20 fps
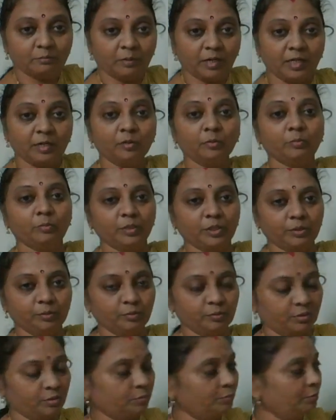When do we
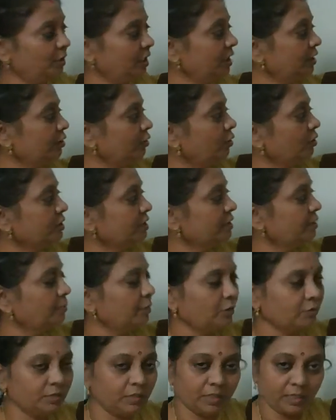use? One talks
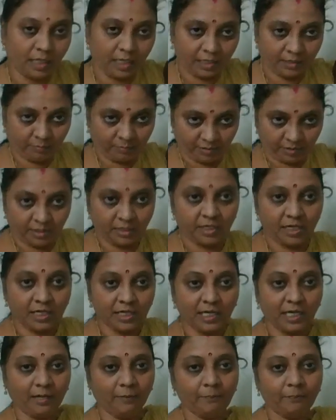about time, the
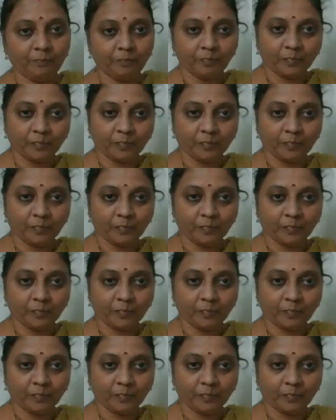delay,